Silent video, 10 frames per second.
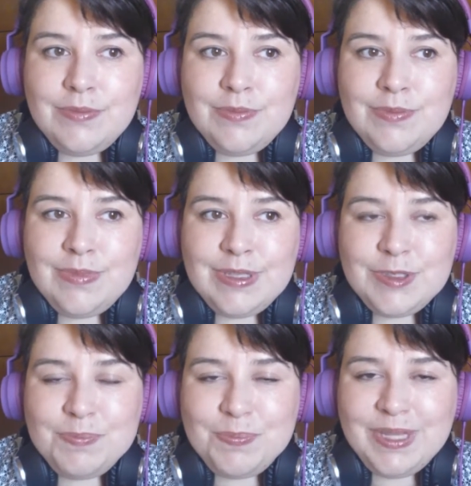considering
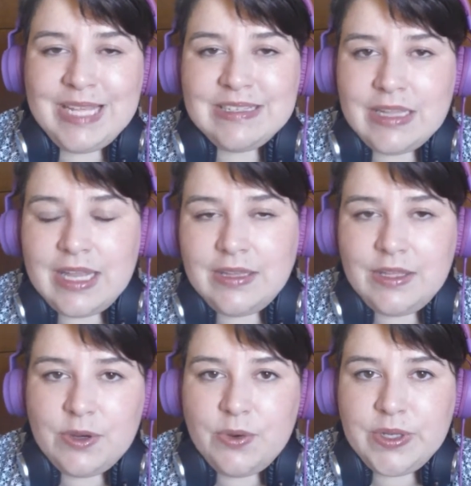they're intended
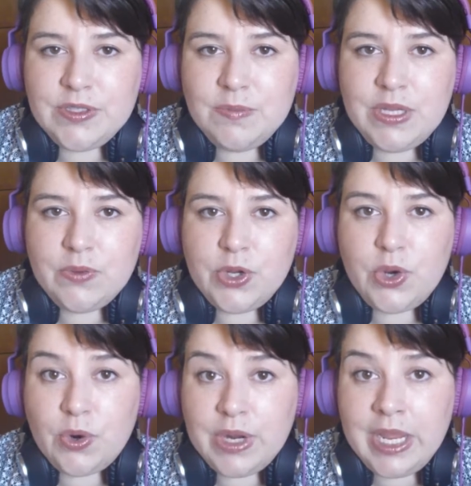for
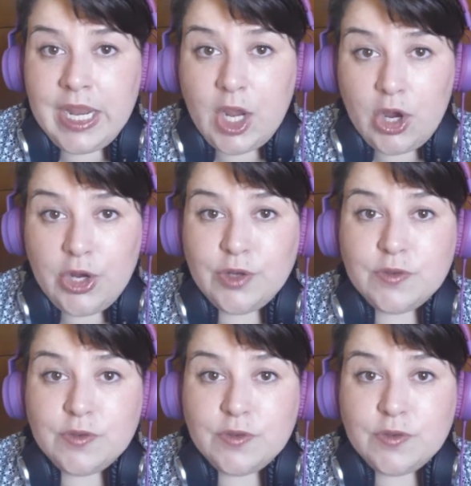a child,